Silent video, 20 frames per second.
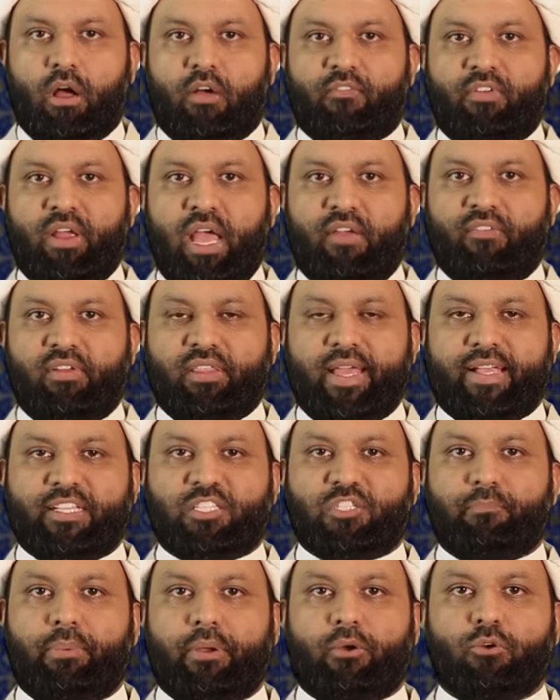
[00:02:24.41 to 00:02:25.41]
of having
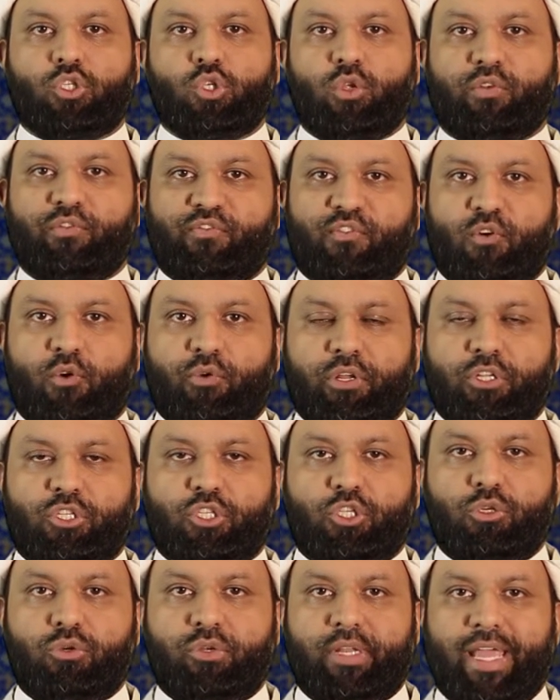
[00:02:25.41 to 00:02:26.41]
that spiritual
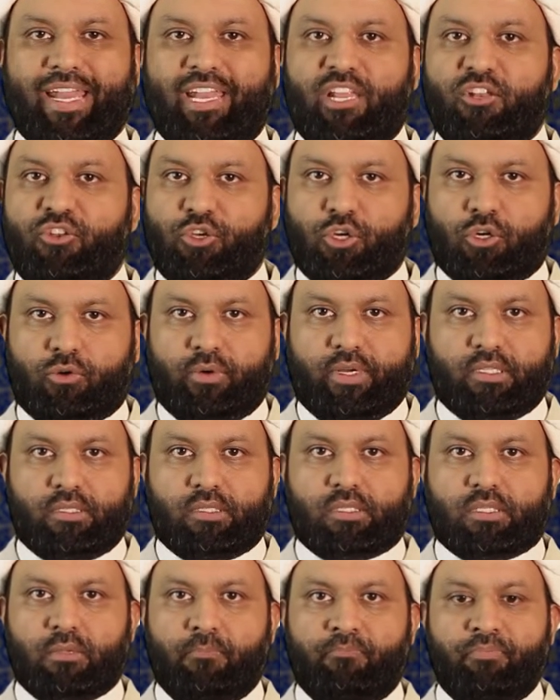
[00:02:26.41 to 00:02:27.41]
fortitude and
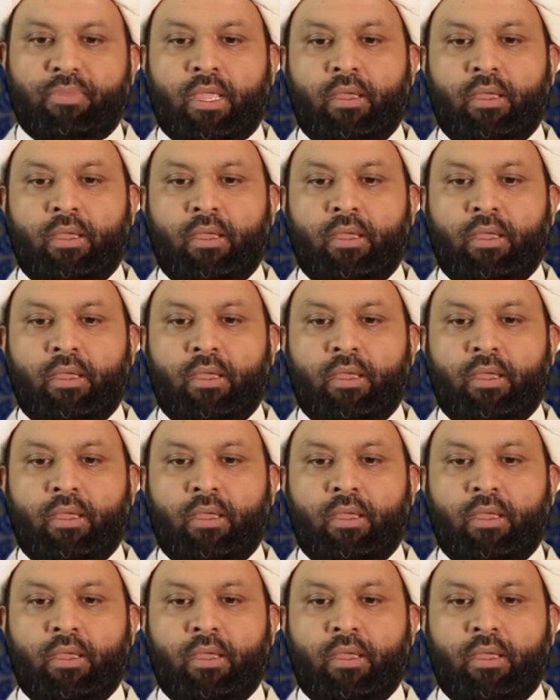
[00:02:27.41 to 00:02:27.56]
endurance.